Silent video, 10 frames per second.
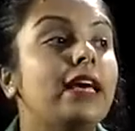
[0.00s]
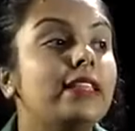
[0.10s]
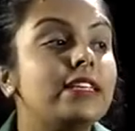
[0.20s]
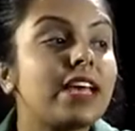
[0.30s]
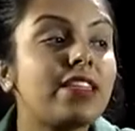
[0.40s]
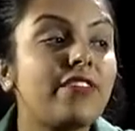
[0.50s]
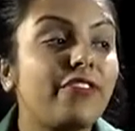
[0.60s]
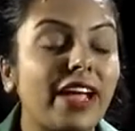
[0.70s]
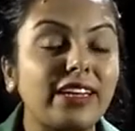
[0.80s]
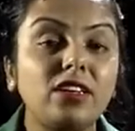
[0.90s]
These are the
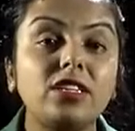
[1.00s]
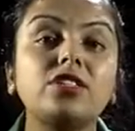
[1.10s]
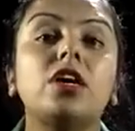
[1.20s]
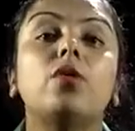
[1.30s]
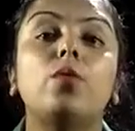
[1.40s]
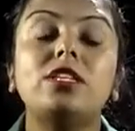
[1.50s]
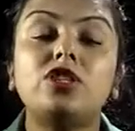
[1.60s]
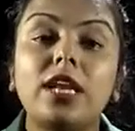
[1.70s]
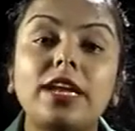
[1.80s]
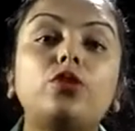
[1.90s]
factors which
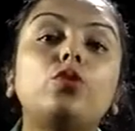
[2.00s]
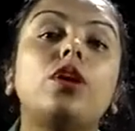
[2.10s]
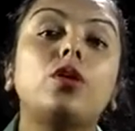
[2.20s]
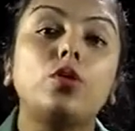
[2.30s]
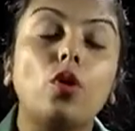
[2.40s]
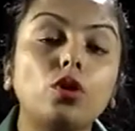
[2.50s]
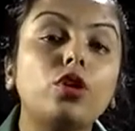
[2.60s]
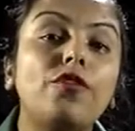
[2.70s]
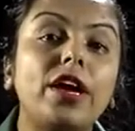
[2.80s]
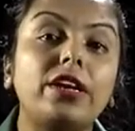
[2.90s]
led to the growth
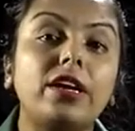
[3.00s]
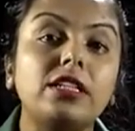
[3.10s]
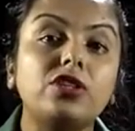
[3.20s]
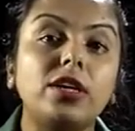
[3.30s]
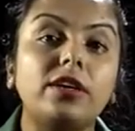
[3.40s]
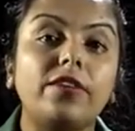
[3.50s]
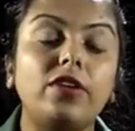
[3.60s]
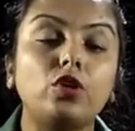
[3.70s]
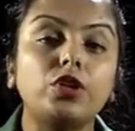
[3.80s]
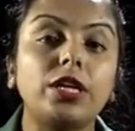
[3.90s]
of agricultural
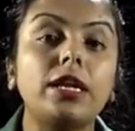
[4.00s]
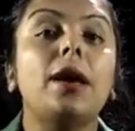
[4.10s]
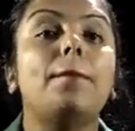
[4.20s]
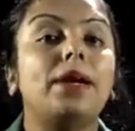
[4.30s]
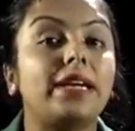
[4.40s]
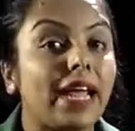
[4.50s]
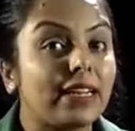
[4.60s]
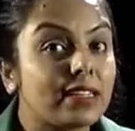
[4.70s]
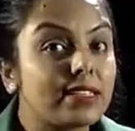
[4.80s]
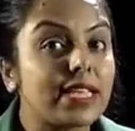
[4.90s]
revolution, but at
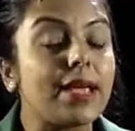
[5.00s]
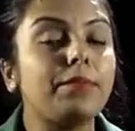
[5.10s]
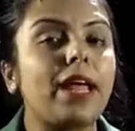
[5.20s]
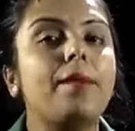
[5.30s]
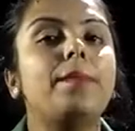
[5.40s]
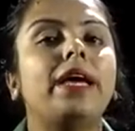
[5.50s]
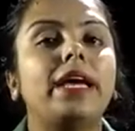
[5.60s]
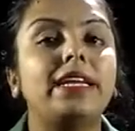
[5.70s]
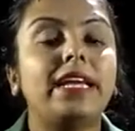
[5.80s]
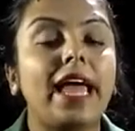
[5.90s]
the same time
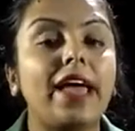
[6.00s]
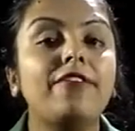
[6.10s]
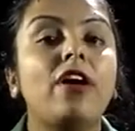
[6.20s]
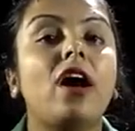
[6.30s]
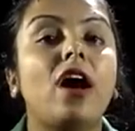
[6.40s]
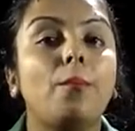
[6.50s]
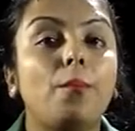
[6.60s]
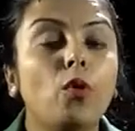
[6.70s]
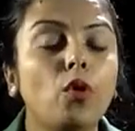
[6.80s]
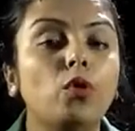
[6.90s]
it gave a
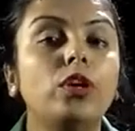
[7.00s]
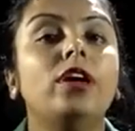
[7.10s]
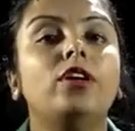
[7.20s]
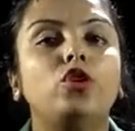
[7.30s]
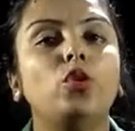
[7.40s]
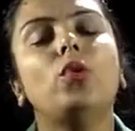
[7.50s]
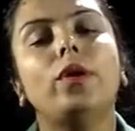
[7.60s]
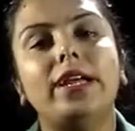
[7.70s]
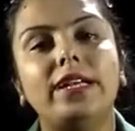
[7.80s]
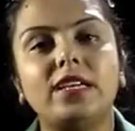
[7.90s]
boon to
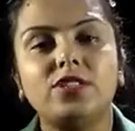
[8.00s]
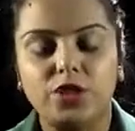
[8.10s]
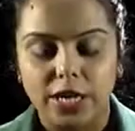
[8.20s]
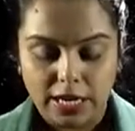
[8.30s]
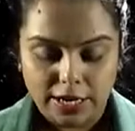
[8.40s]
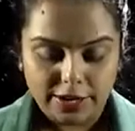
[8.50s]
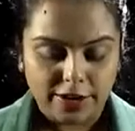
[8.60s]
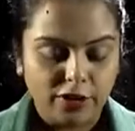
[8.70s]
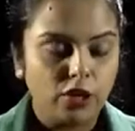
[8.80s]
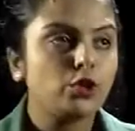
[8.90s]
industrial
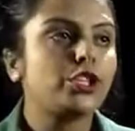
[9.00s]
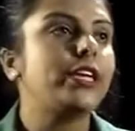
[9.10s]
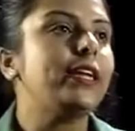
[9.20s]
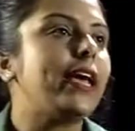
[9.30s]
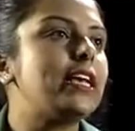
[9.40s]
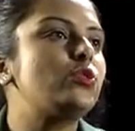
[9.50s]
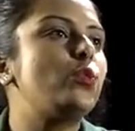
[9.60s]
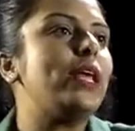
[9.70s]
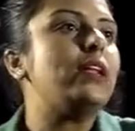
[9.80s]
revolution as well.